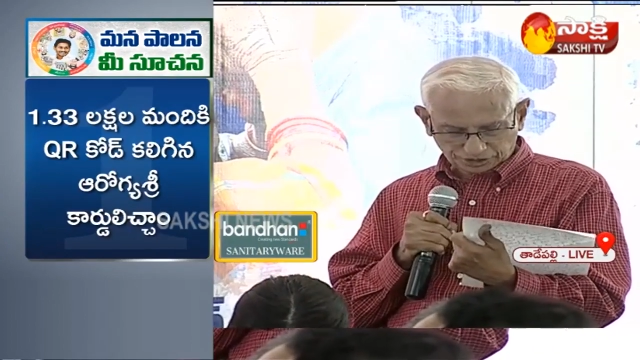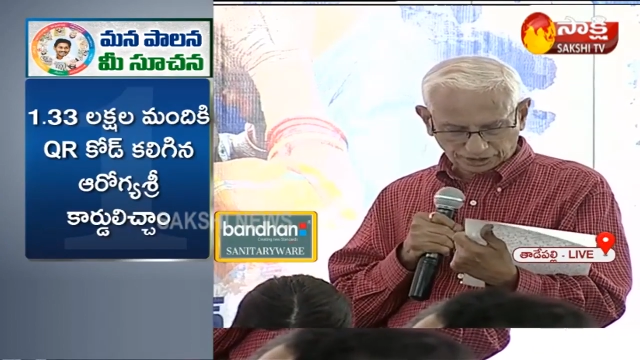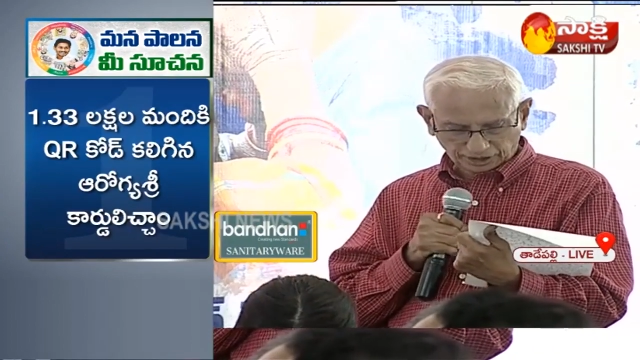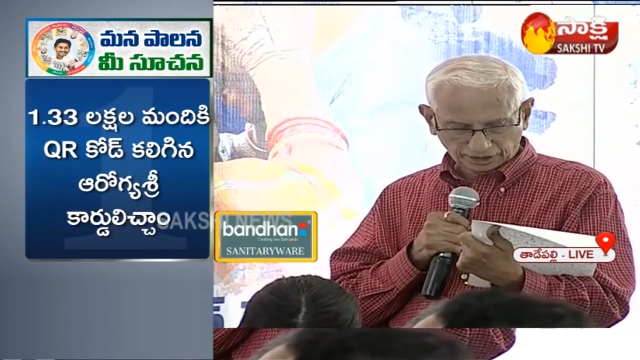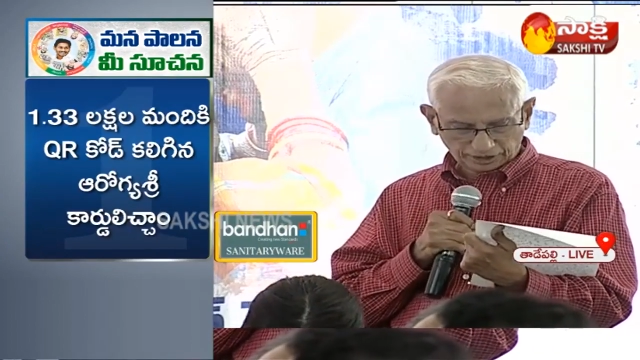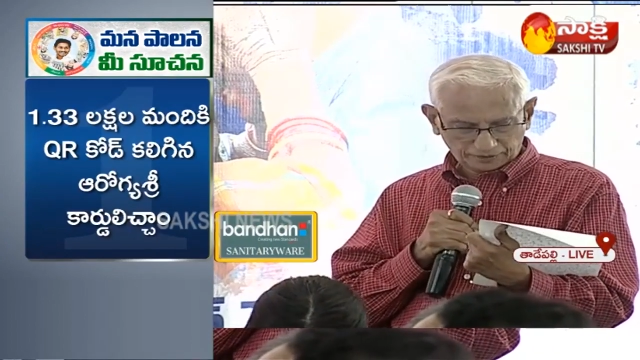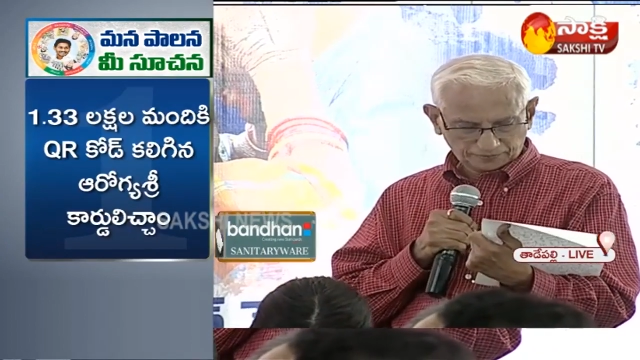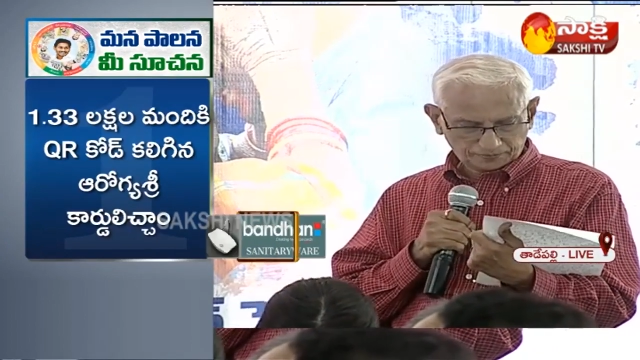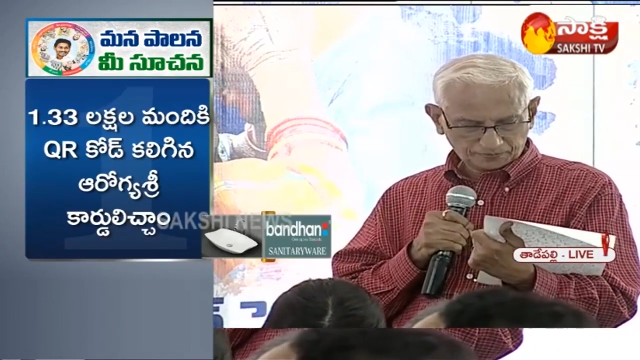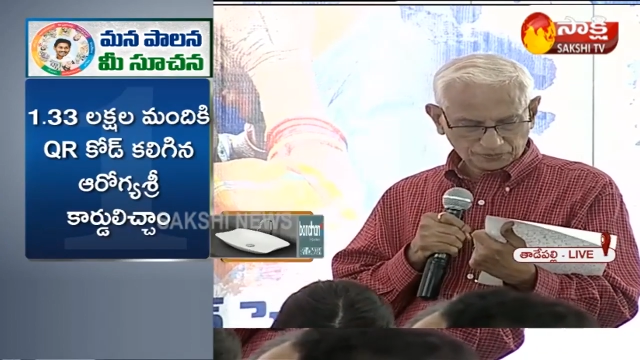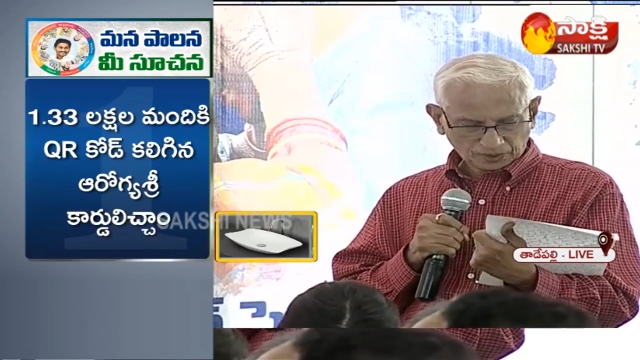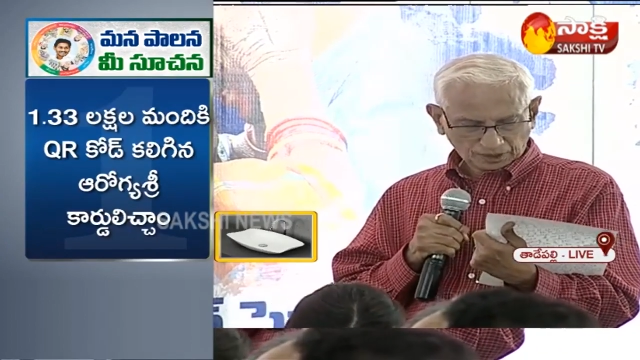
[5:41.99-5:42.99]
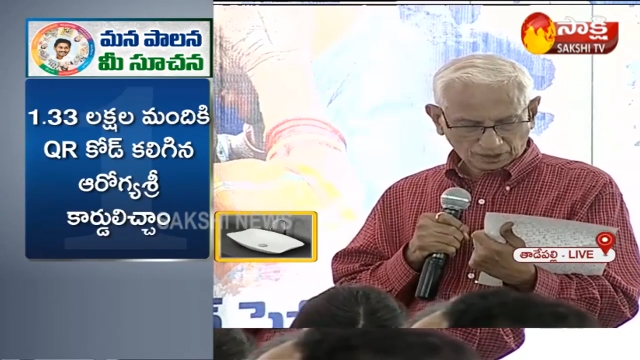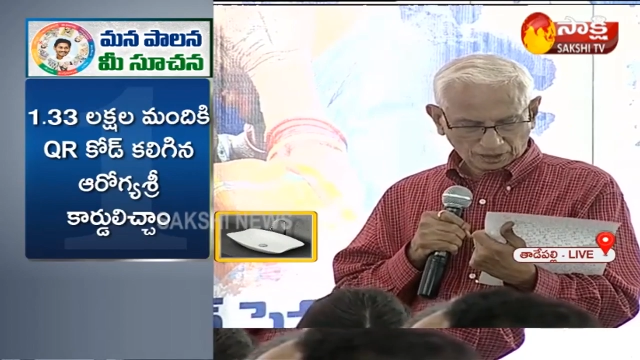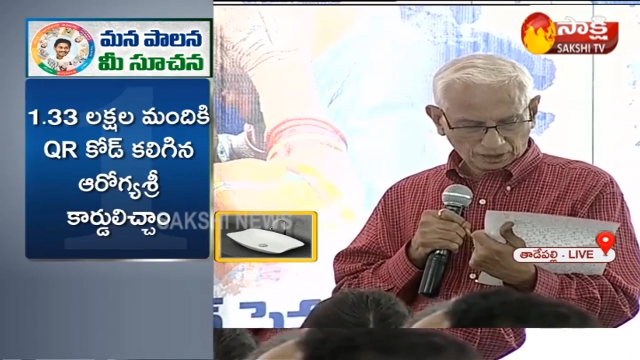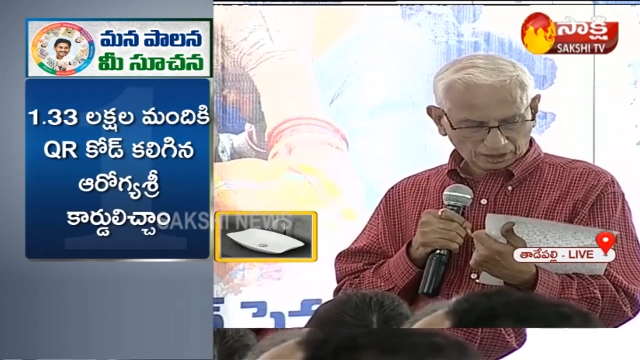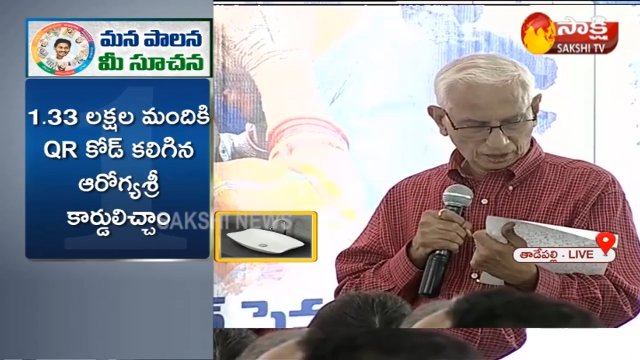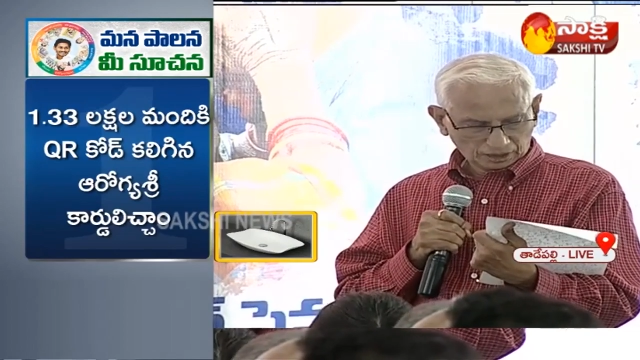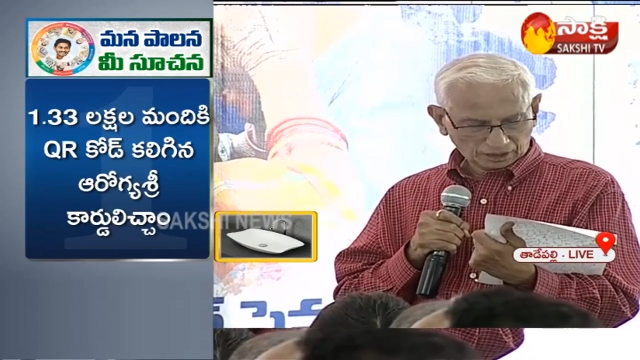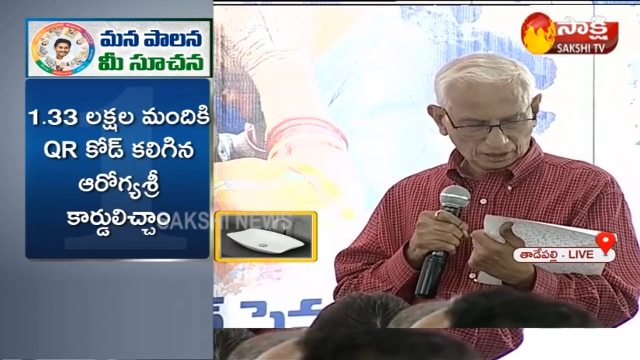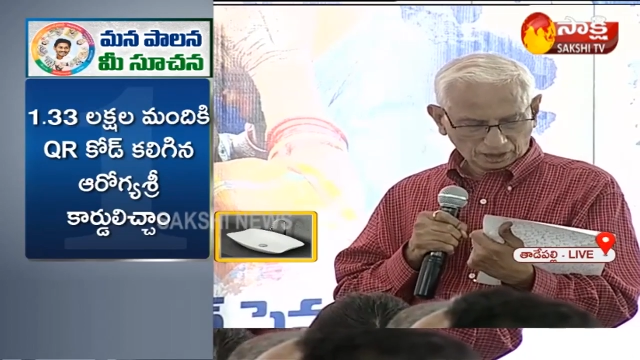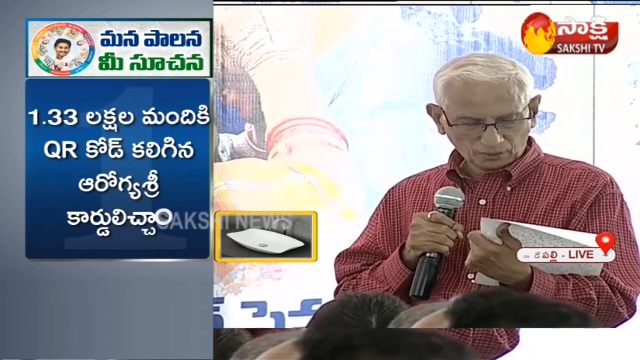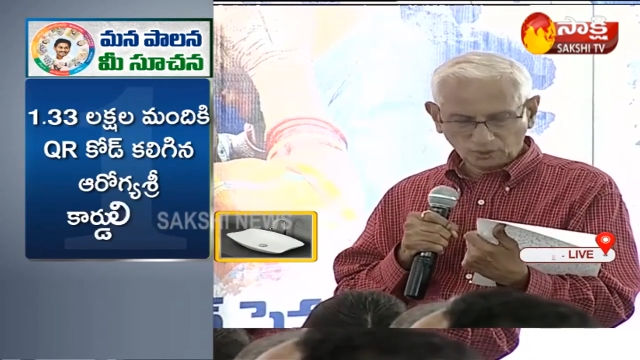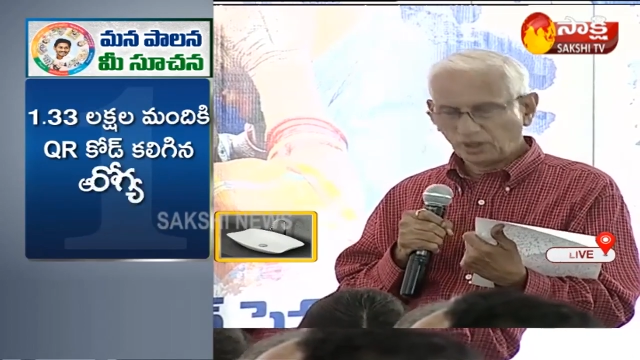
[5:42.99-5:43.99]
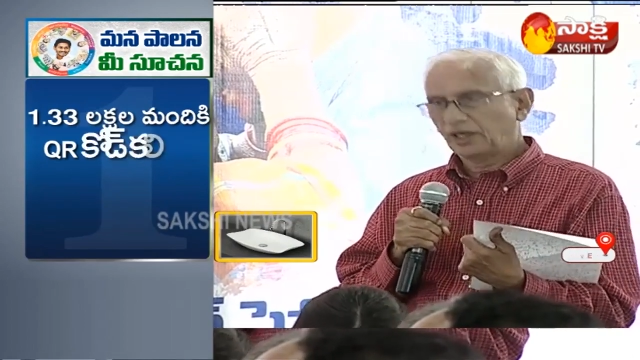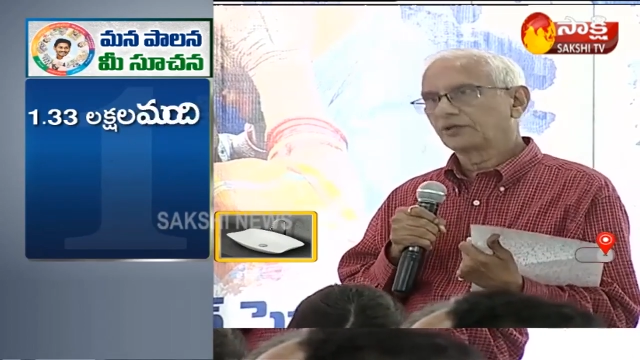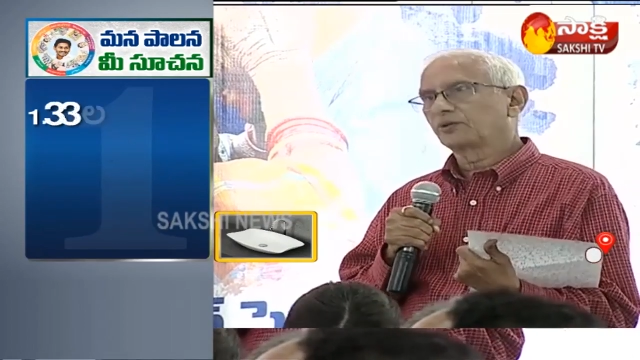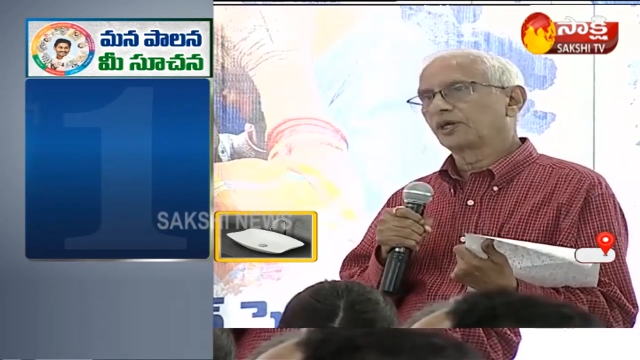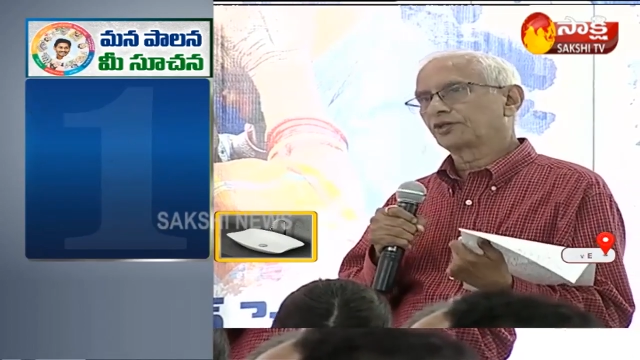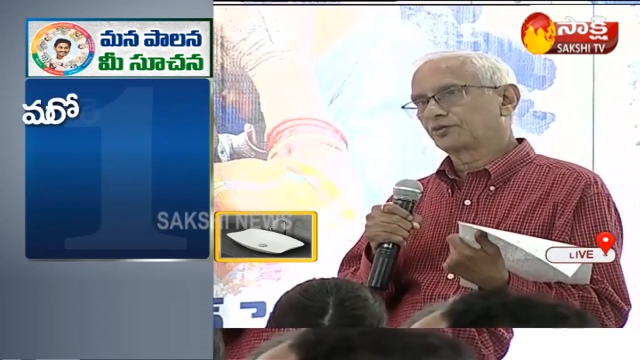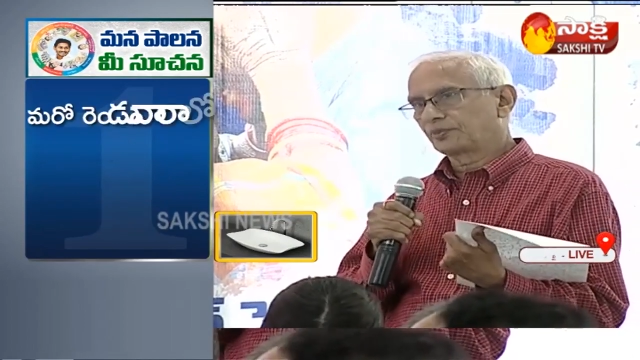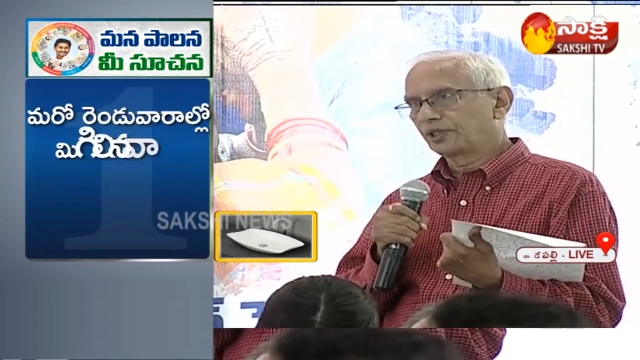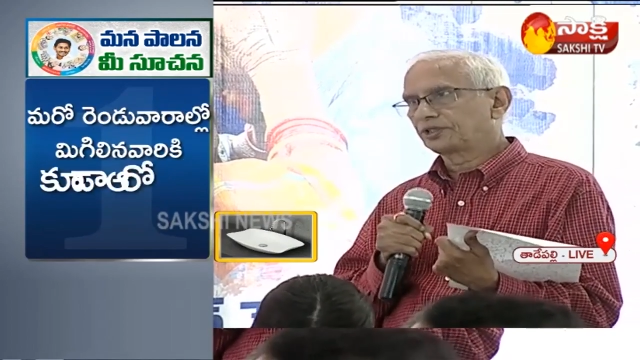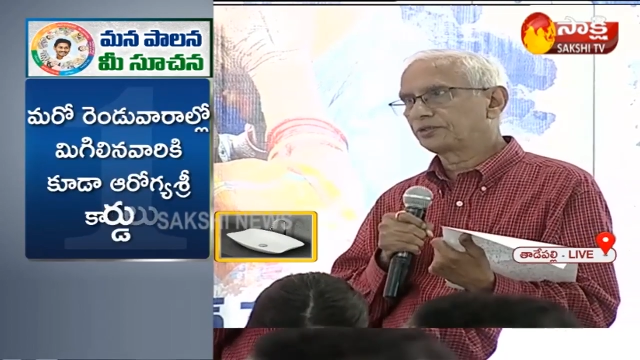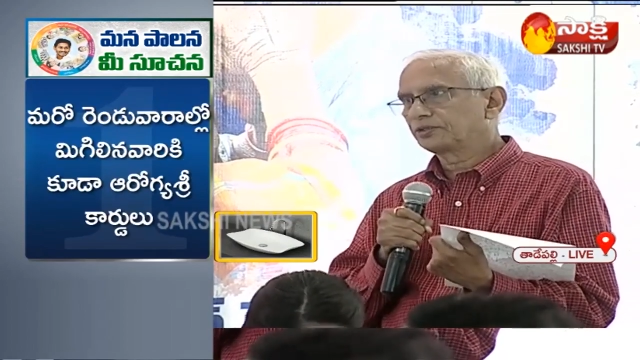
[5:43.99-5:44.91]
again, I would like to express